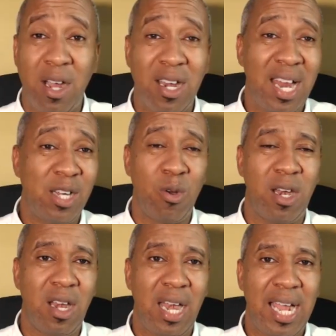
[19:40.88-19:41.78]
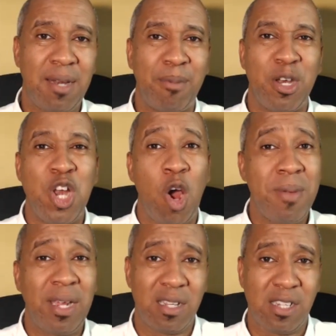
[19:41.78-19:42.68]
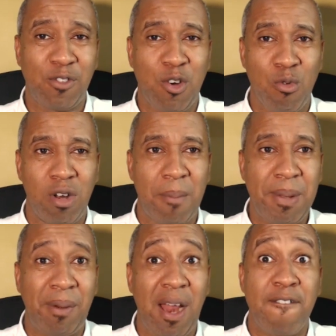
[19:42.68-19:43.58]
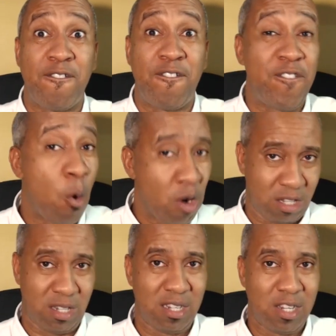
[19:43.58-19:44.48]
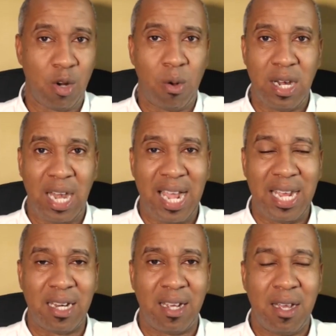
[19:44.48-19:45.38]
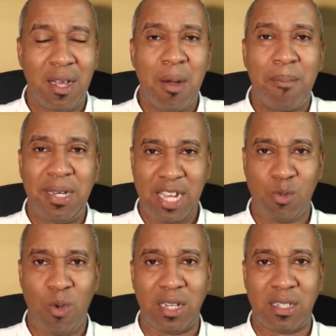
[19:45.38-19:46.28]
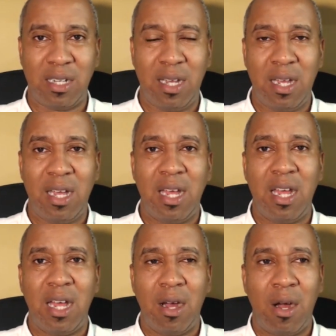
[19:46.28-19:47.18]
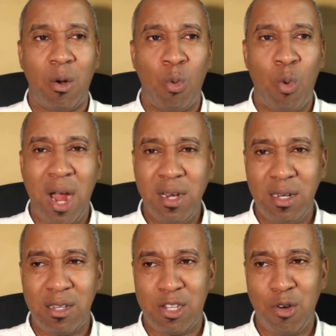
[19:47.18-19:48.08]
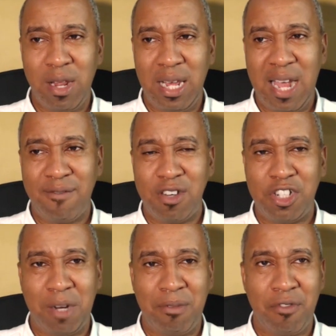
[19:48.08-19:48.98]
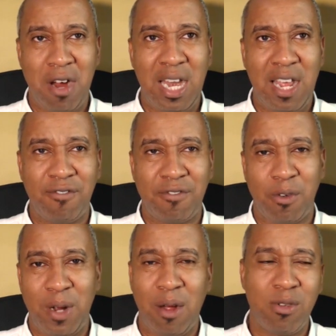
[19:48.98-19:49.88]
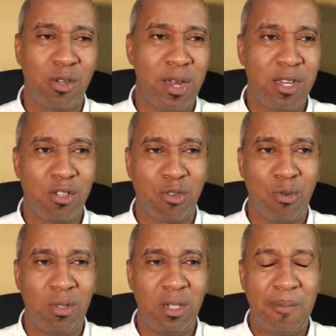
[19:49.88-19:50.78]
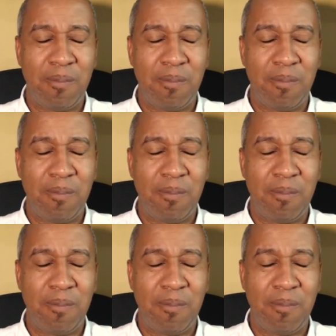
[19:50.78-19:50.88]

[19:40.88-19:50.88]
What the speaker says: online, but now because of Corona, people are forced to go online. But guess what? One story that I have to share before I left, when I was going to school,